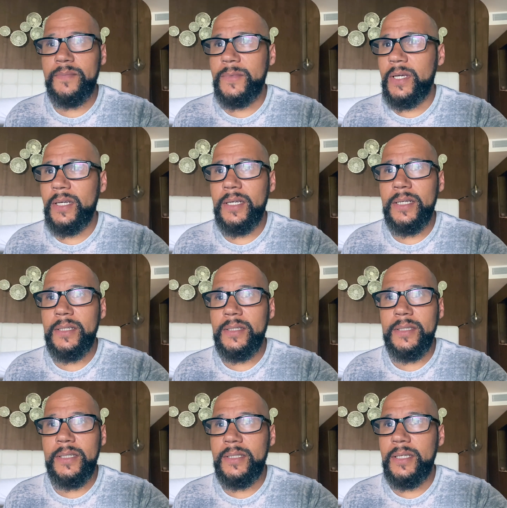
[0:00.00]
Uh-huh,
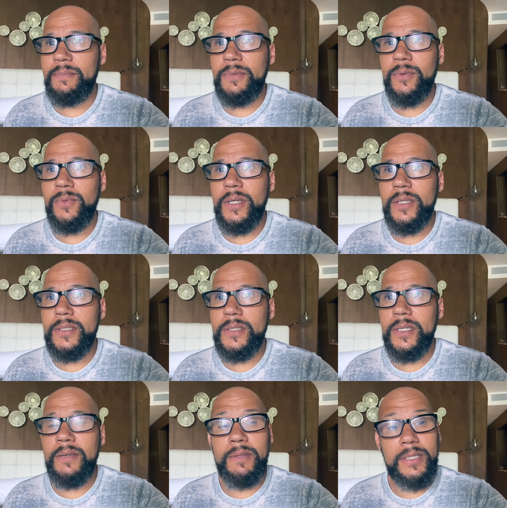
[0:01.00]
the tip, the ring, the
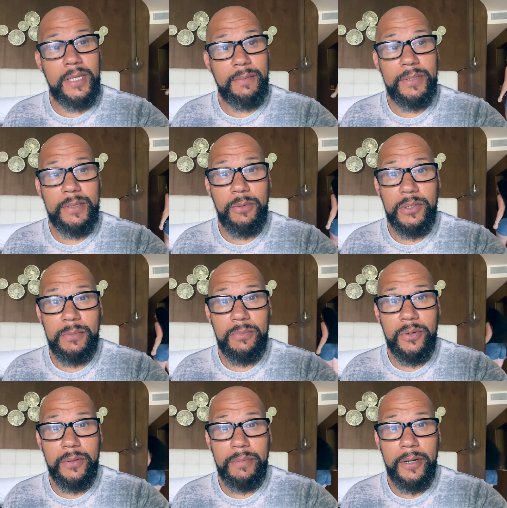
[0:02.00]
sleeve. The tip is the most
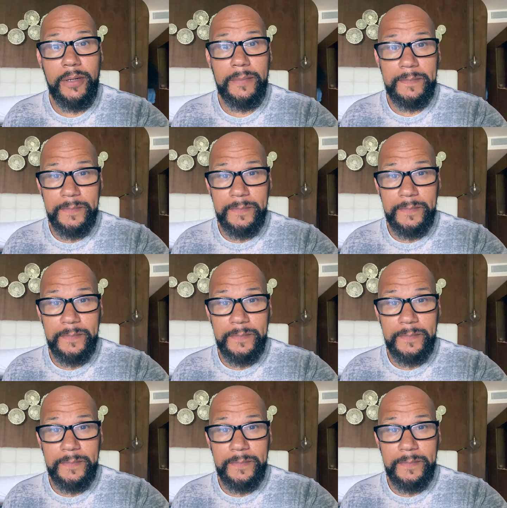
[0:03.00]
important part.